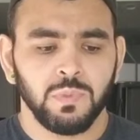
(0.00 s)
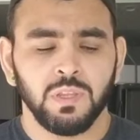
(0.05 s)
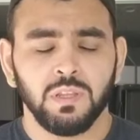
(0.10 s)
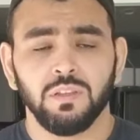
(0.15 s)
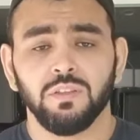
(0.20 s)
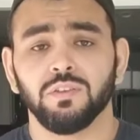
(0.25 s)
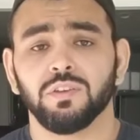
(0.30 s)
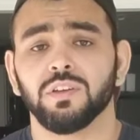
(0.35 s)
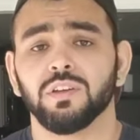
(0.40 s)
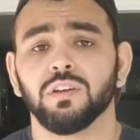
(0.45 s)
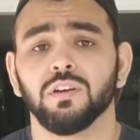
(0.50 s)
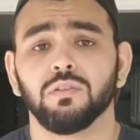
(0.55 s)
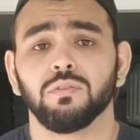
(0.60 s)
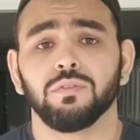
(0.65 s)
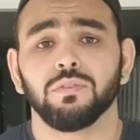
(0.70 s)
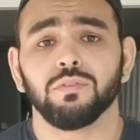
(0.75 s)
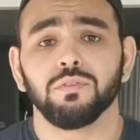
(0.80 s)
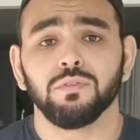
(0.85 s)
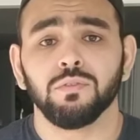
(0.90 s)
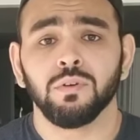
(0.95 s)
you can go
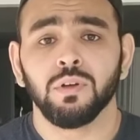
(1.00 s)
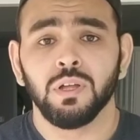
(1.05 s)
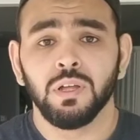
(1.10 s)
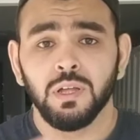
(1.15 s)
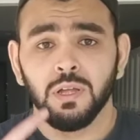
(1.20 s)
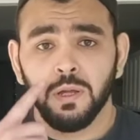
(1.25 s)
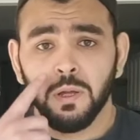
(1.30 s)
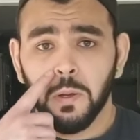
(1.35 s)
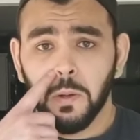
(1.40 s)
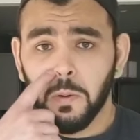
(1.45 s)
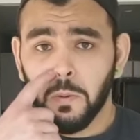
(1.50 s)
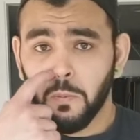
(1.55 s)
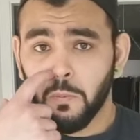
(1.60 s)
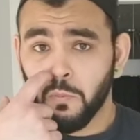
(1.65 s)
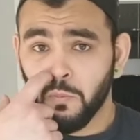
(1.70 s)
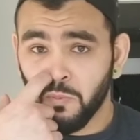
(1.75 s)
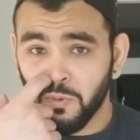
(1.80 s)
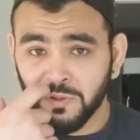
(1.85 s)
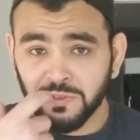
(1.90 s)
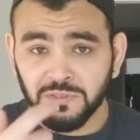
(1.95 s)
through
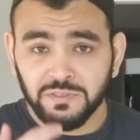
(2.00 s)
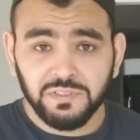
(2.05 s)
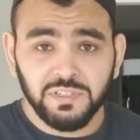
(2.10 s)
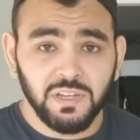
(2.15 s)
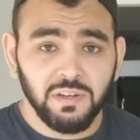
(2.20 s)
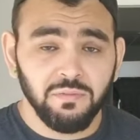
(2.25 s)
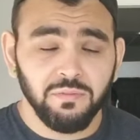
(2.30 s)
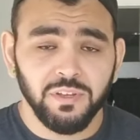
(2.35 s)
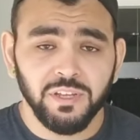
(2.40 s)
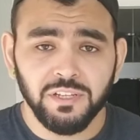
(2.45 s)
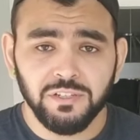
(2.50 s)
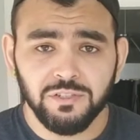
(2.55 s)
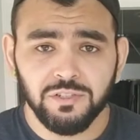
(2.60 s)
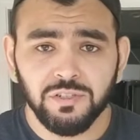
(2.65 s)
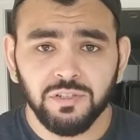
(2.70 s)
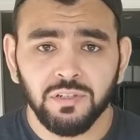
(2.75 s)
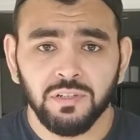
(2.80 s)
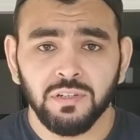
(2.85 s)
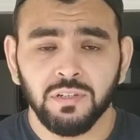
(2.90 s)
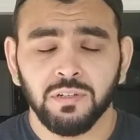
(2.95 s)
1 set of each
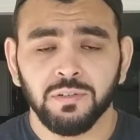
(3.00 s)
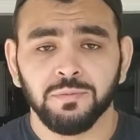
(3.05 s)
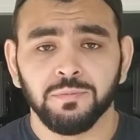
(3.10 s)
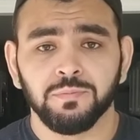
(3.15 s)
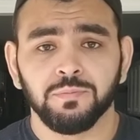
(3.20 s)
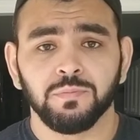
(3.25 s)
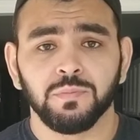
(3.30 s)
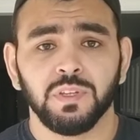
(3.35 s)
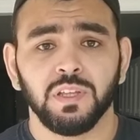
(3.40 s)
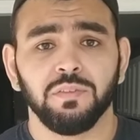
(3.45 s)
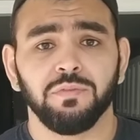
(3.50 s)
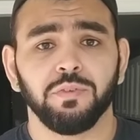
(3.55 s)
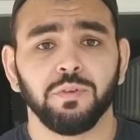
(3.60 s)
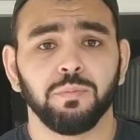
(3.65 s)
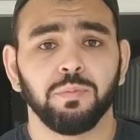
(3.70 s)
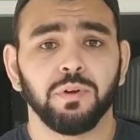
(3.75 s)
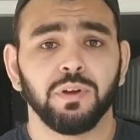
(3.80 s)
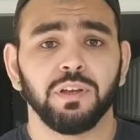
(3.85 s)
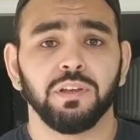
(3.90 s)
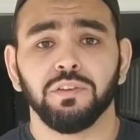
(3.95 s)
if you're
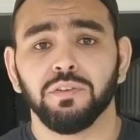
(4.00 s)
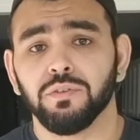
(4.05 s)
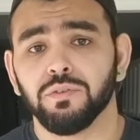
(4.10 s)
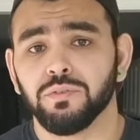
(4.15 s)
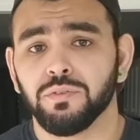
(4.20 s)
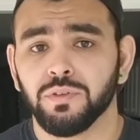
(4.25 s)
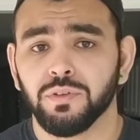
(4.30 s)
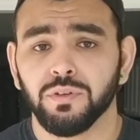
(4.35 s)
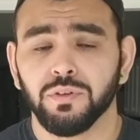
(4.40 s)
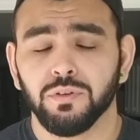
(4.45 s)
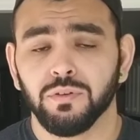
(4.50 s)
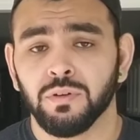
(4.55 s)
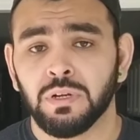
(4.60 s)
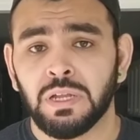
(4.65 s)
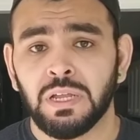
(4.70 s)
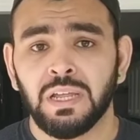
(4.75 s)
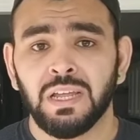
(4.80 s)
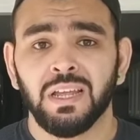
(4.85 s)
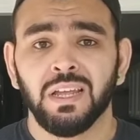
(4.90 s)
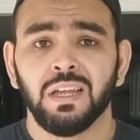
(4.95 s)
pretty new to
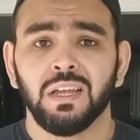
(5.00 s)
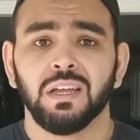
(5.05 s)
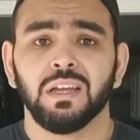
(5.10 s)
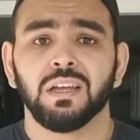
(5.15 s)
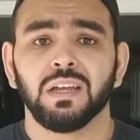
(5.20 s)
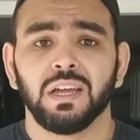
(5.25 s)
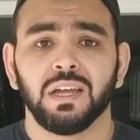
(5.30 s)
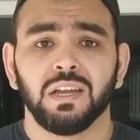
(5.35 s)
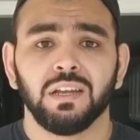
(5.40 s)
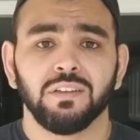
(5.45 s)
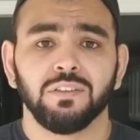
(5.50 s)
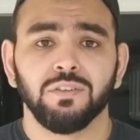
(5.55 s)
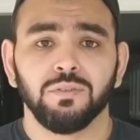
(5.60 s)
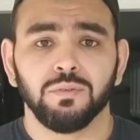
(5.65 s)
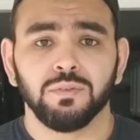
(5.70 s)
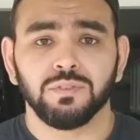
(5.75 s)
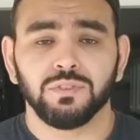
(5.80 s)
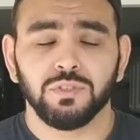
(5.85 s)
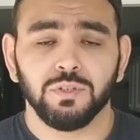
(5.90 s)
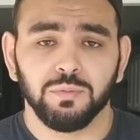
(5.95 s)
kind of doing
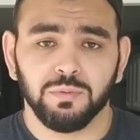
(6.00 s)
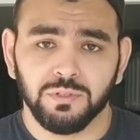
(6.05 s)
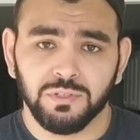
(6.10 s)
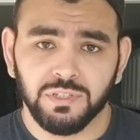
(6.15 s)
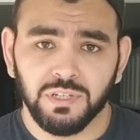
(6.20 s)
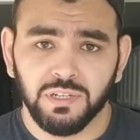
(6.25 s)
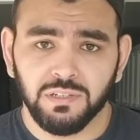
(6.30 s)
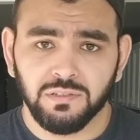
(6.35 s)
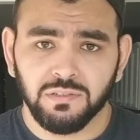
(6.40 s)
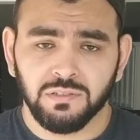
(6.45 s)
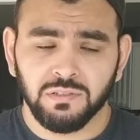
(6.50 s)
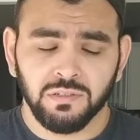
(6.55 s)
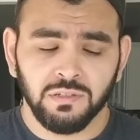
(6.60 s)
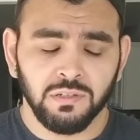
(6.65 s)
supersets.